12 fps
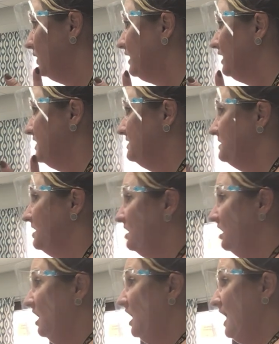quickly and said,
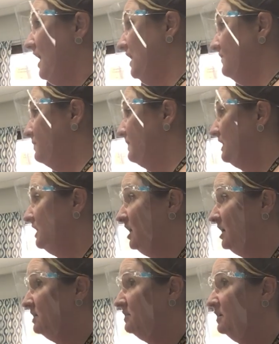I have a pet
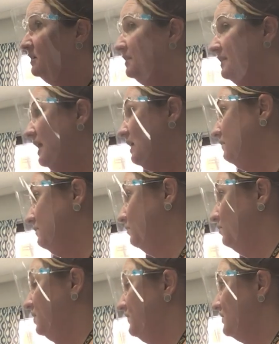lion. And that
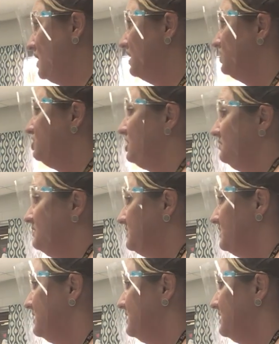would have not shown us